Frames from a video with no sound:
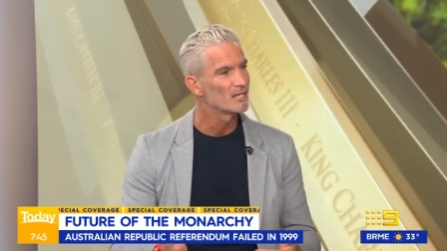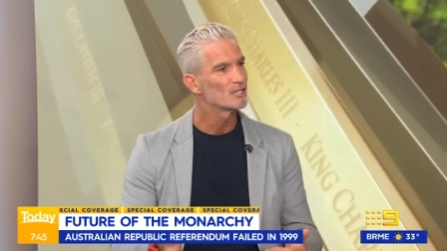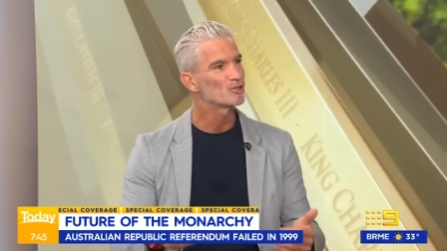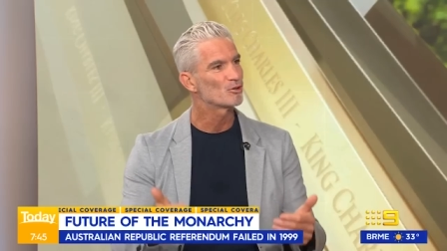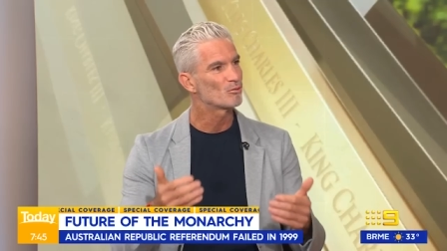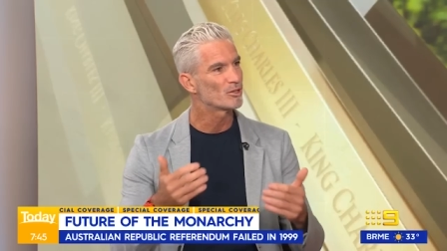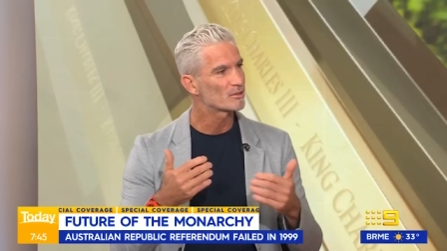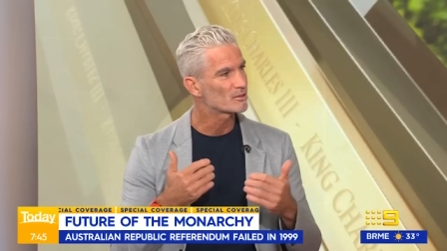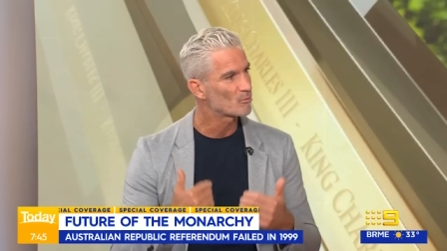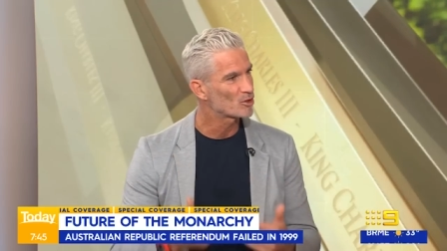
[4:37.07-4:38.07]
should we,
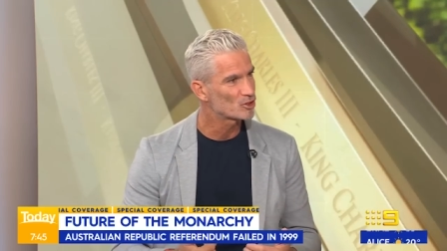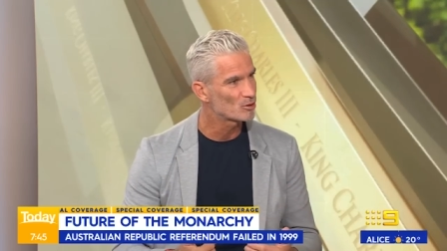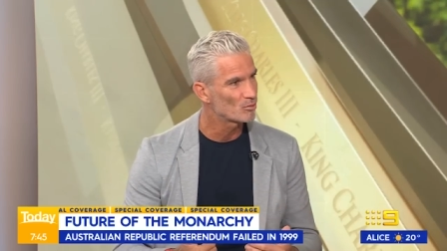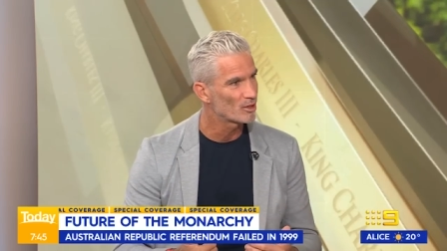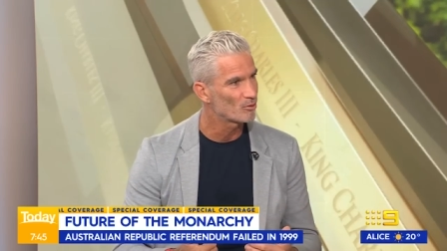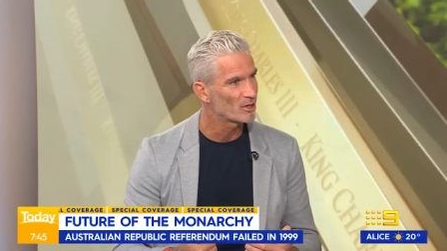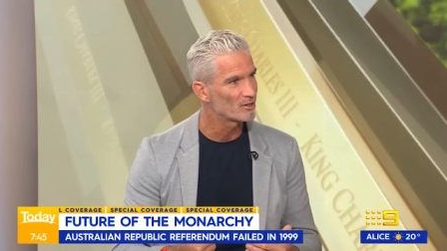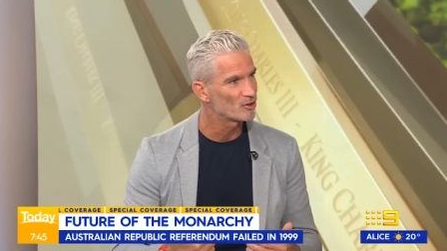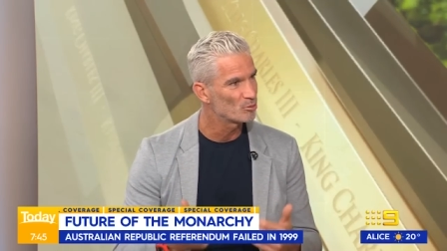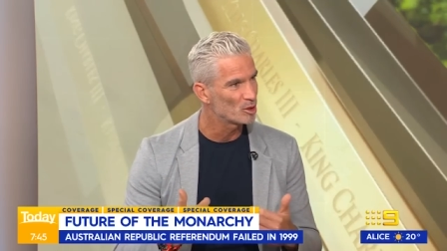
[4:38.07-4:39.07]
someone should, that we're
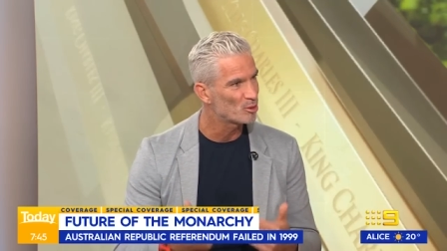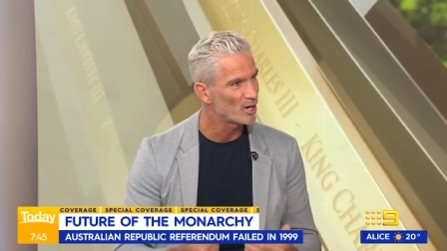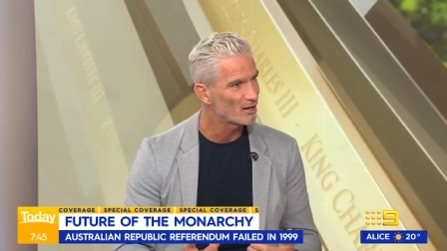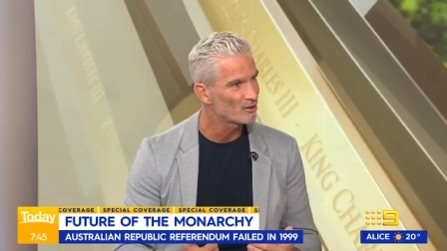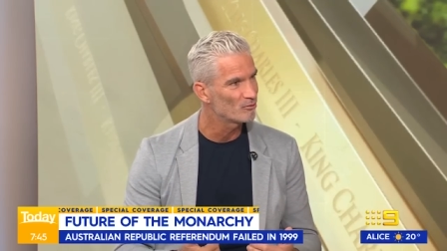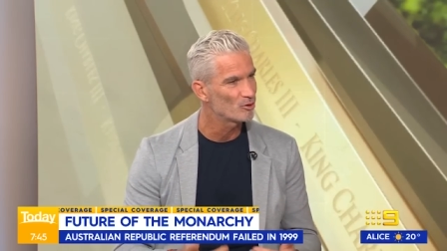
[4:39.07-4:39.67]
deeply proud of,